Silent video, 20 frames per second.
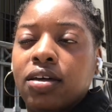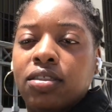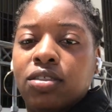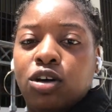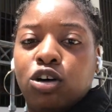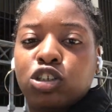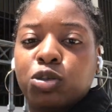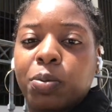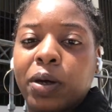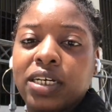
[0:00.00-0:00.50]

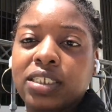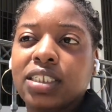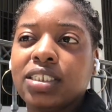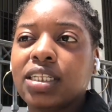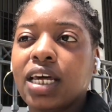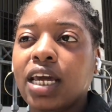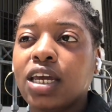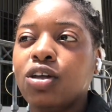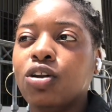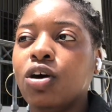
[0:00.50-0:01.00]
those places.
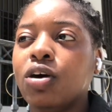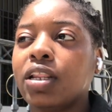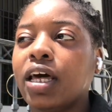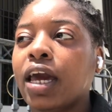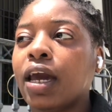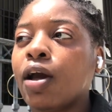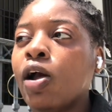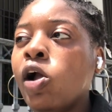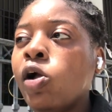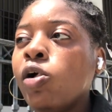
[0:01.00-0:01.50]
Like, you know,
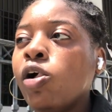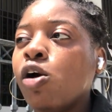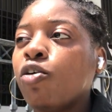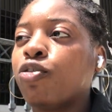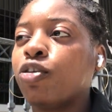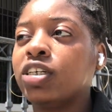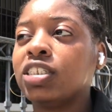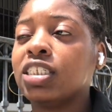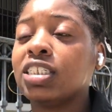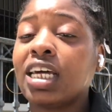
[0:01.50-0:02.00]
like
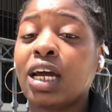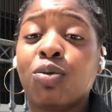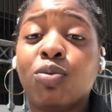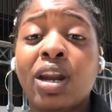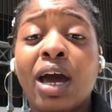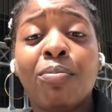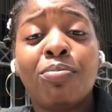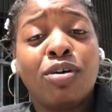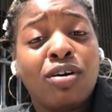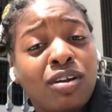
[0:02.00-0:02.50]
for instance, like when
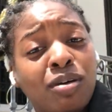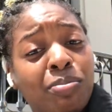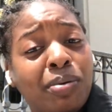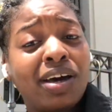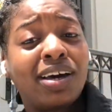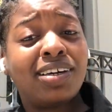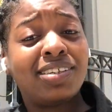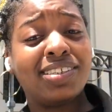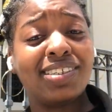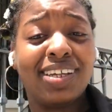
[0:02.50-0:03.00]
I be on the
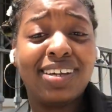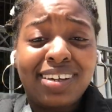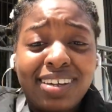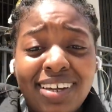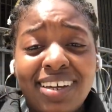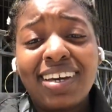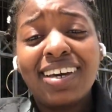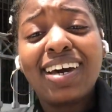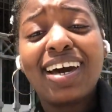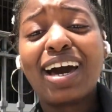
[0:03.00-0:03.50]
bus,
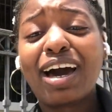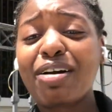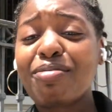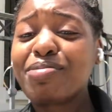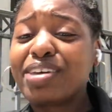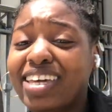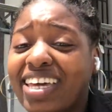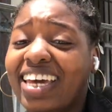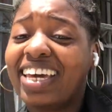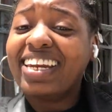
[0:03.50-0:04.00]
I
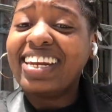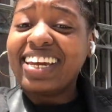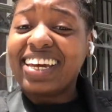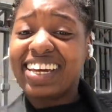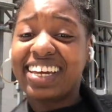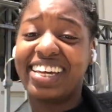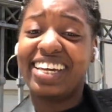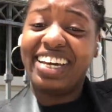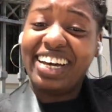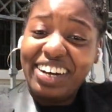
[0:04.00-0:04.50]
be getting it.
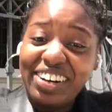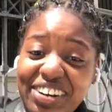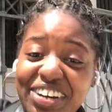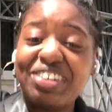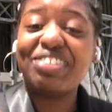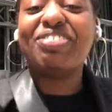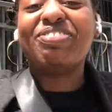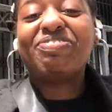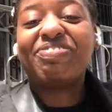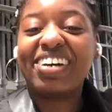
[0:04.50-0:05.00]
I don't
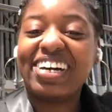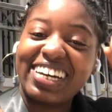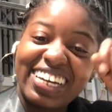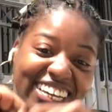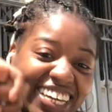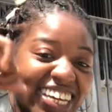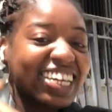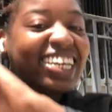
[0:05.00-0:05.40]
give a fuck.